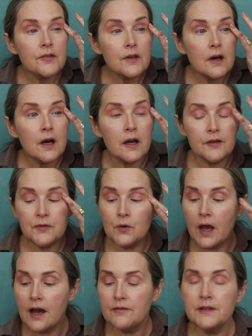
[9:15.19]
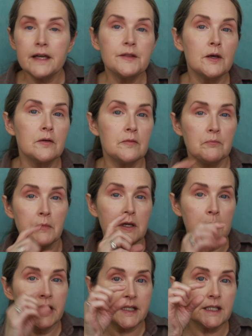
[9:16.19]
If you have like the
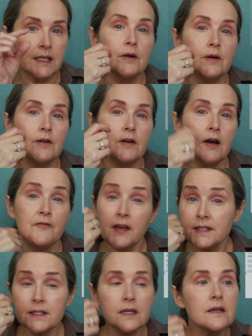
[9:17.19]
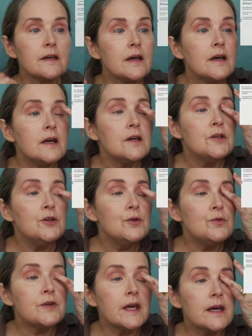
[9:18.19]
minimalistic face stick, you
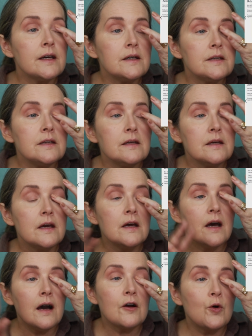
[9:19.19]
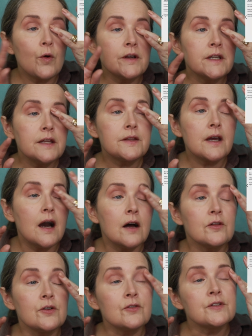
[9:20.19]
can coordinate the
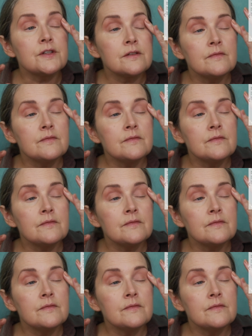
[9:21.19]
colors